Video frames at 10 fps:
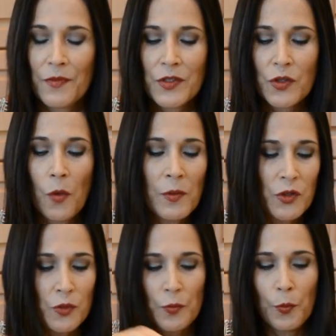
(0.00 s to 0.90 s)
so
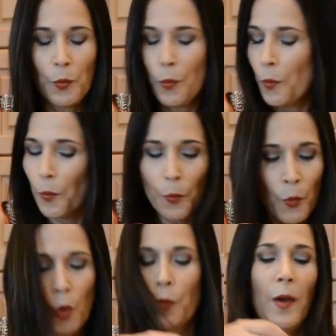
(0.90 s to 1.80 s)
much
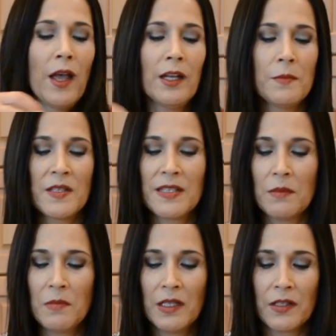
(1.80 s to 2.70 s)
more vitamins
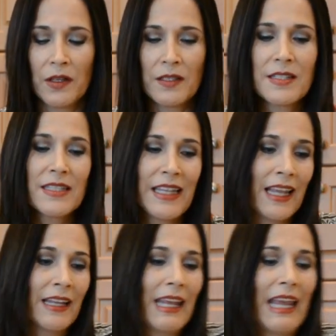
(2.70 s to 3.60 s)
and minerals
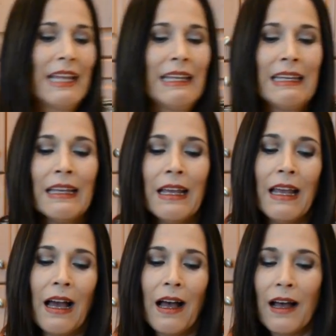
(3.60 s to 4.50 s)
than any
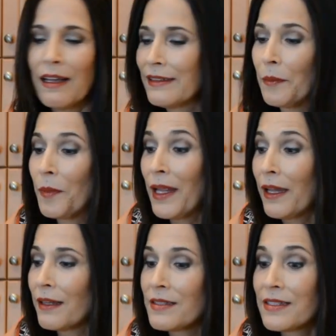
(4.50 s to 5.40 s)
the
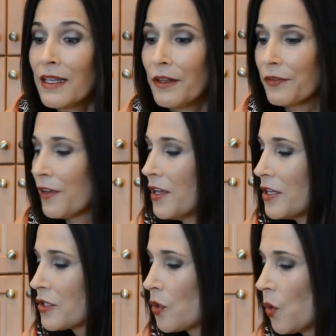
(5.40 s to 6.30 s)
plant itself.
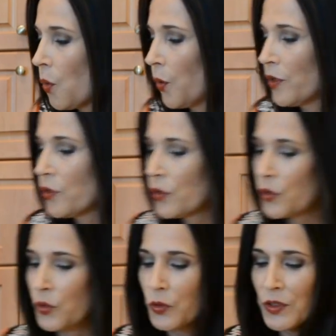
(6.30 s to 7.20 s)
So when you
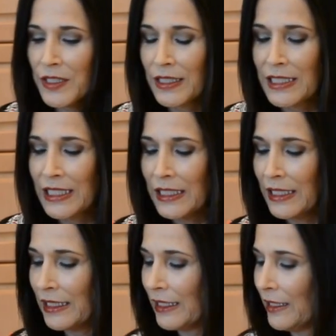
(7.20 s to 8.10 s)
use the
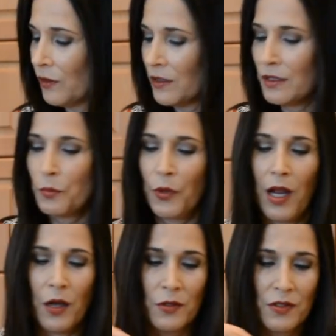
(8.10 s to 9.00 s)
teeny little
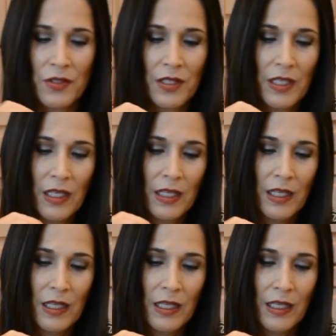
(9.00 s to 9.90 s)
sprouts,
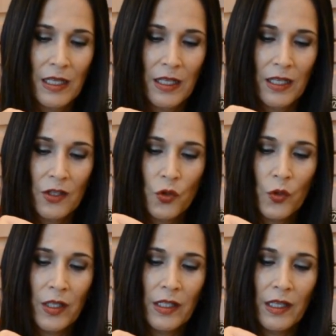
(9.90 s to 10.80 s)

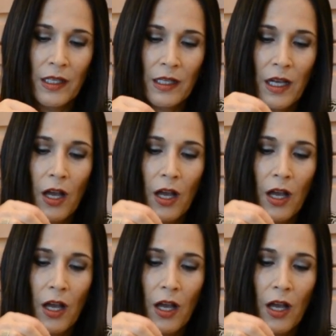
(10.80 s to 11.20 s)
you're eating